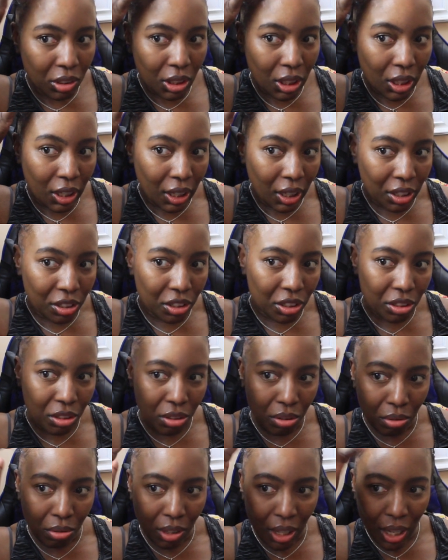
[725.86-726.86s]
And I just
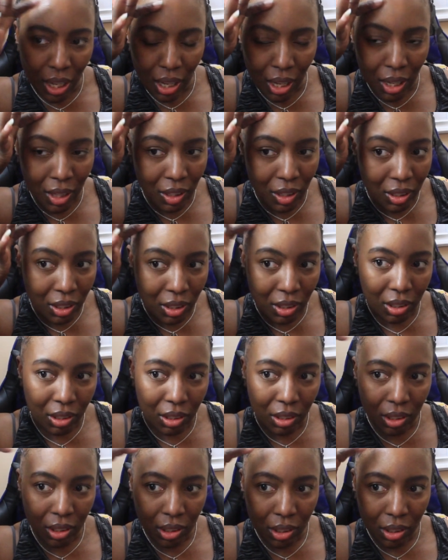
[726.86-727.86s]
do that.
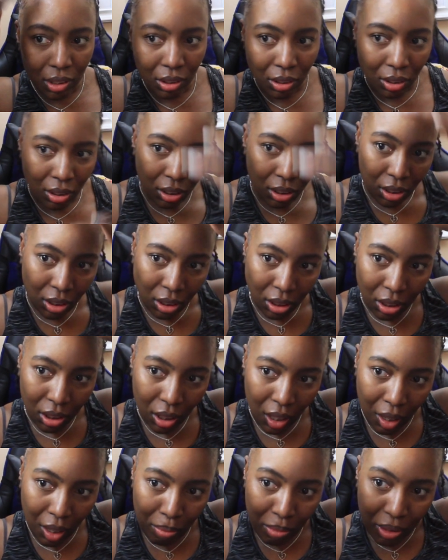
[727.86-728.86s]

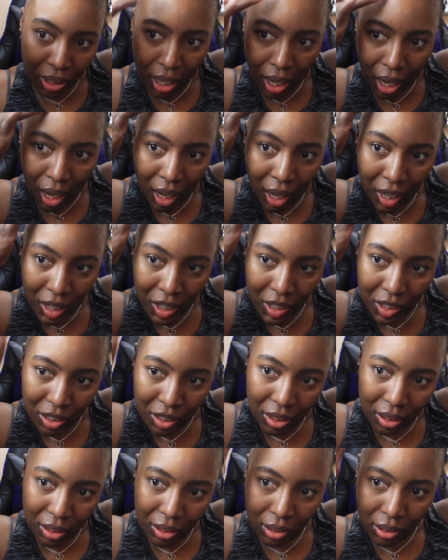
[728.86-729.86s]
I'm
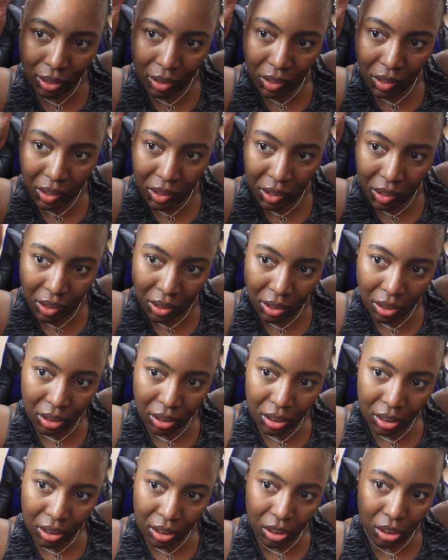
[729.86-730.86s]
not
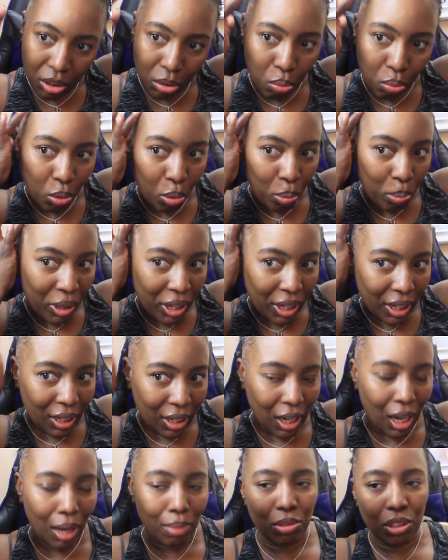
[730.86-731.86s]

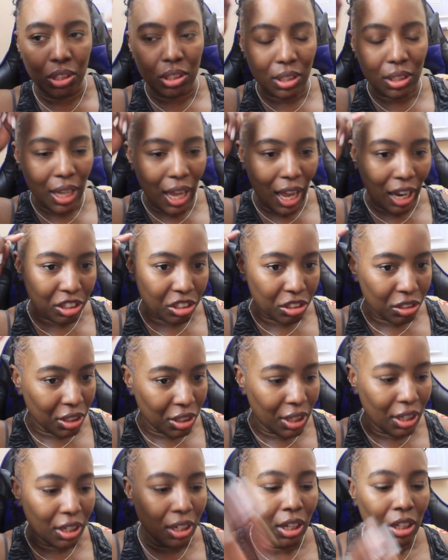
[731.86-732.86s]
swooping. I'm just
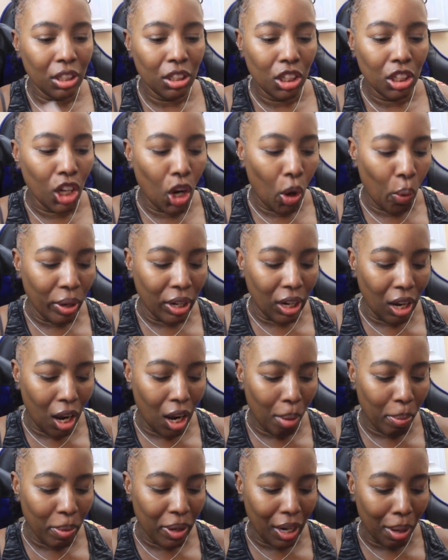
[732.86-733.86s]
actually going
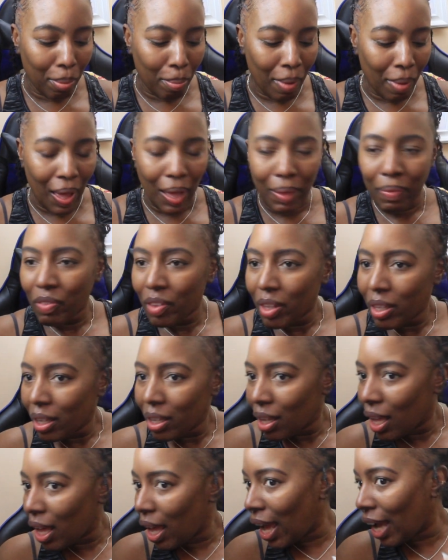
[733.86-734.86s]
up, and I'm
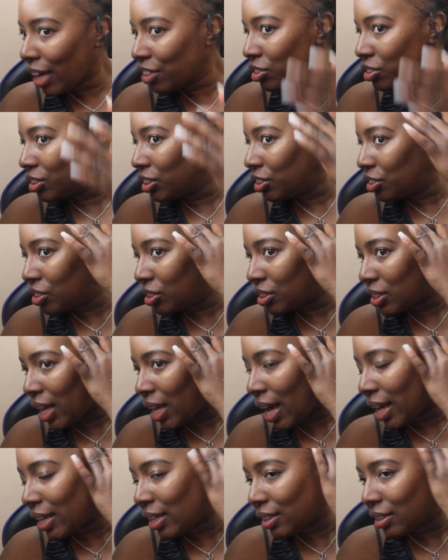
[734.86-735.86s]
actually just
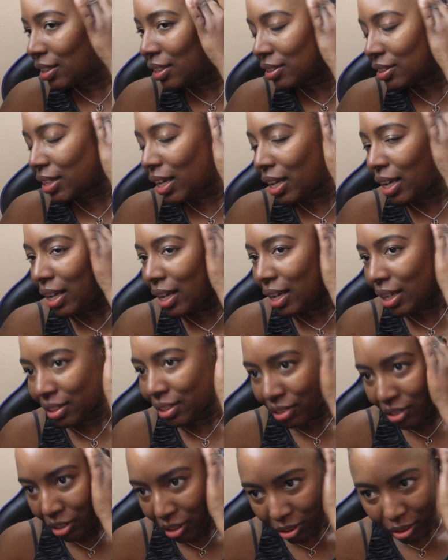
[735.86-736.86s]
adding this
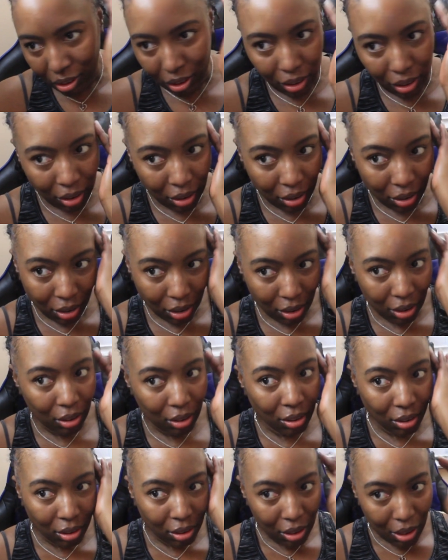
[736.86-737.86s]
and
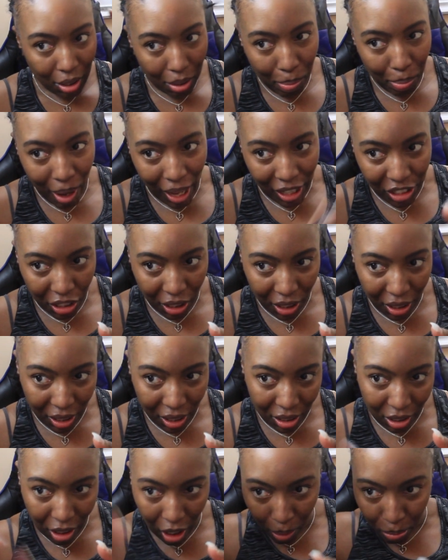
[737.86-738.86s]
matching
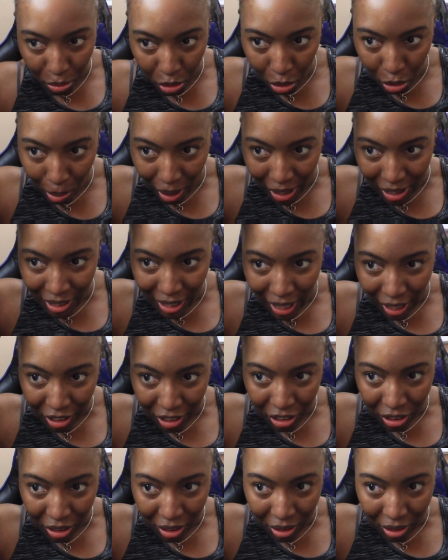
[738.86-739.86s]
this up to my
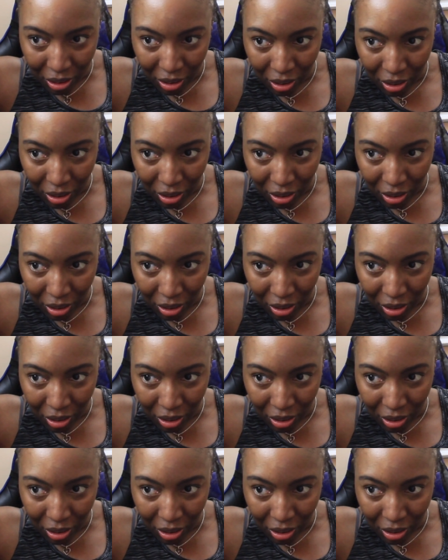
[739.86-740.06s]
sections.